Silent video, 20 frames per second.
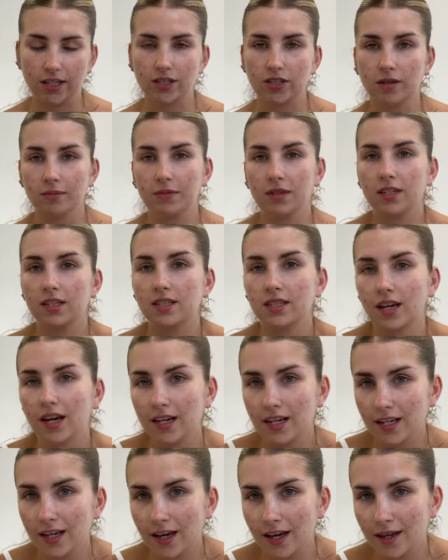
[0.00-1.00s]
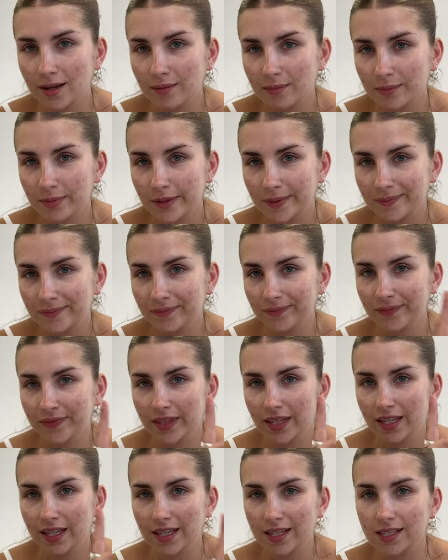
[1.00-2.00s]
so I'm going to tidy up
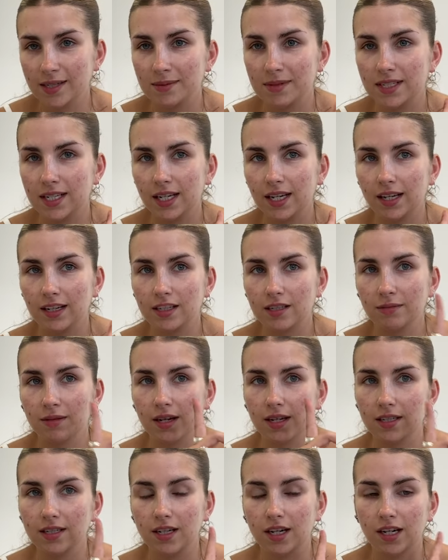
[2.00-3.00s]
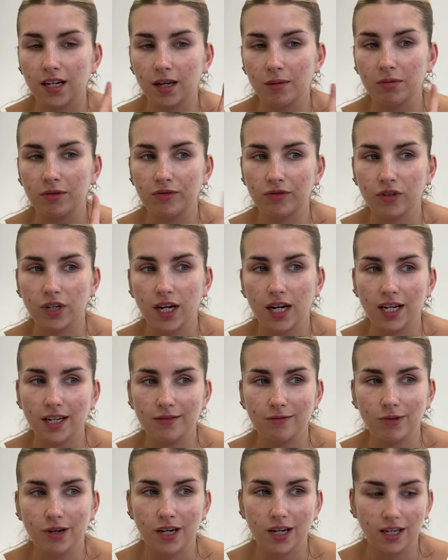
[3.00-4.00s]
because I'm sticking to my tidy up before I
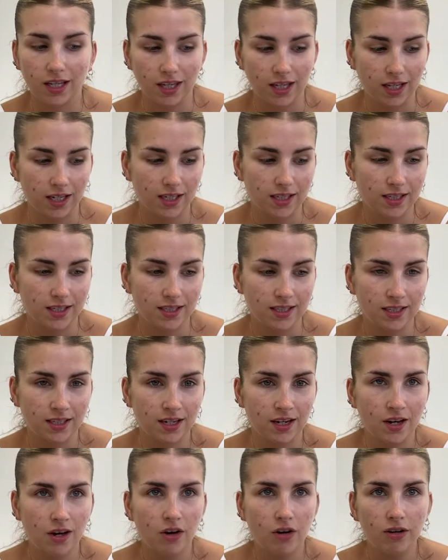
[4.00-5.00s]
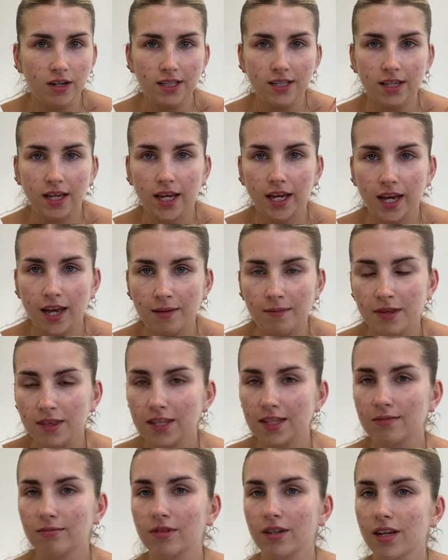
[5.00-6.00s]
leave work thing. Because honestly, I came in
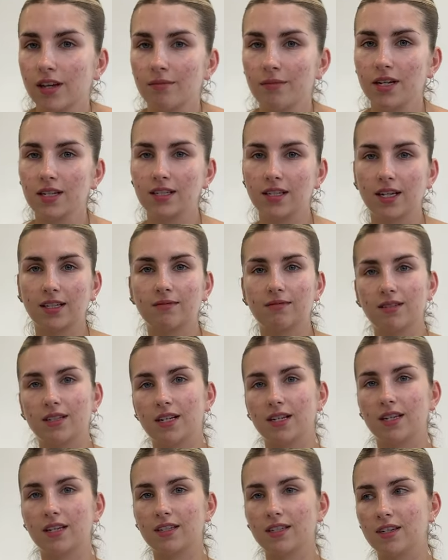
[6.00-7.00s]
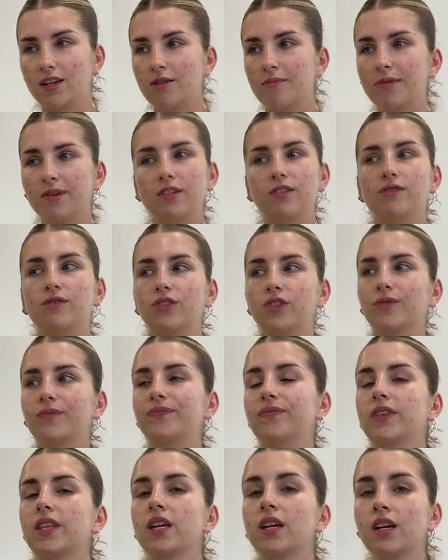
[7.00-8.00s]
this morning and my desk was looking so beautiful.
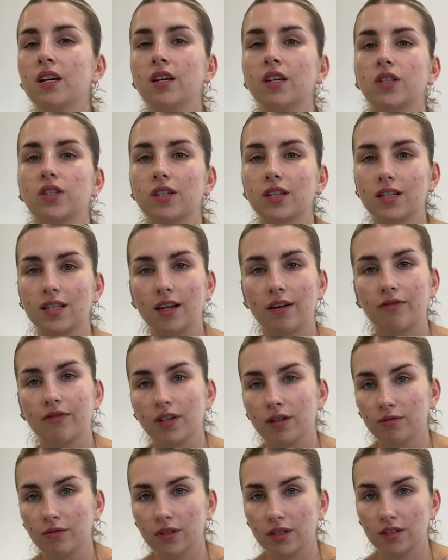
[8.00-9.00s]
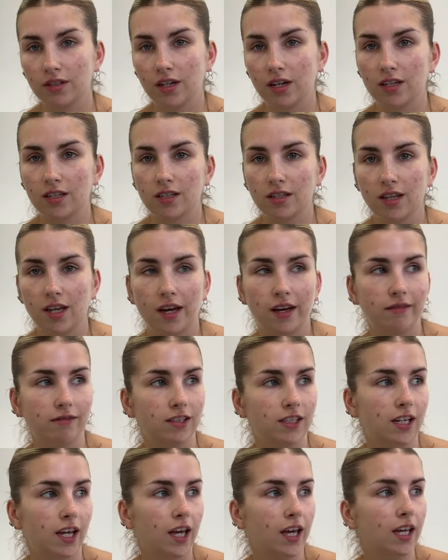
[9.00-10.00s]
So I definitely want to try and do that
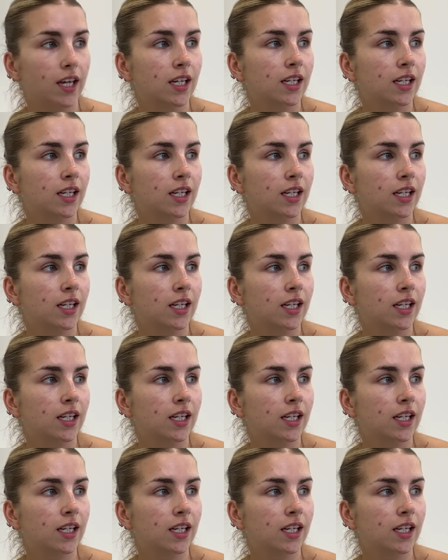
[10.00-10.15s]
every day.